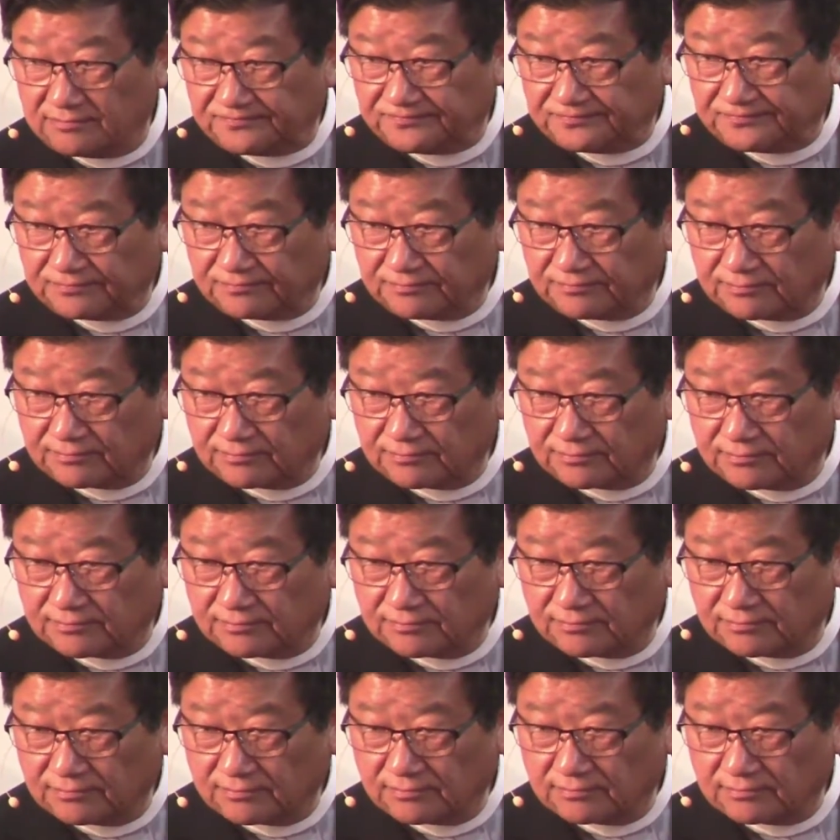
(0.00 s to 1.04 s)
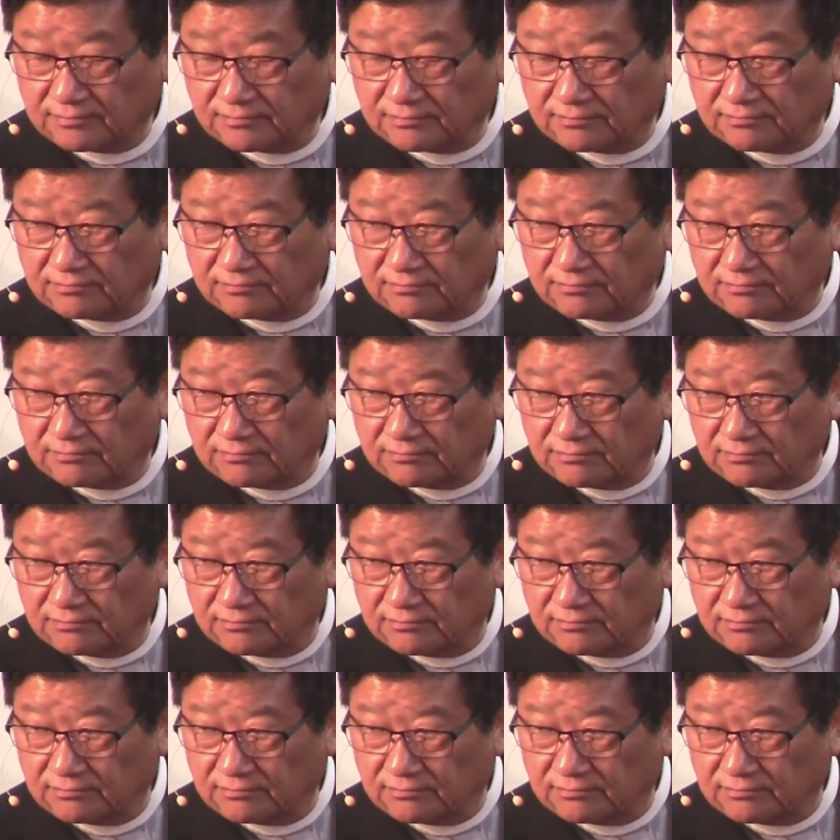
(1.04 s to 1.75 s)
(silence)